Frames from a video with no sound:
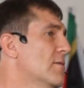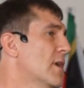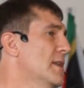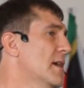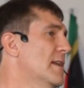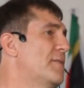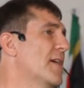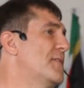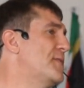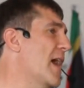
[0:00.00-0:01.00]
Right? And if
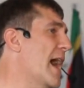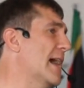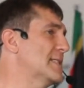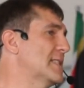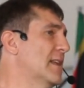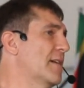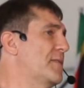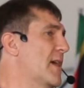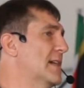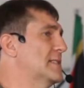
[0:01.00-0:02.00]
I fast, and I
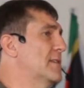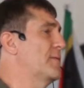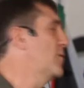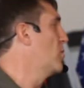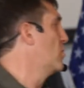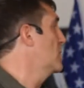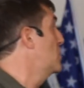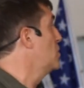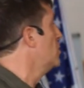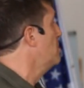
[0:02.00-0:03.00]
fasted for
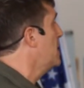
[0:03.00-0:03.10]
two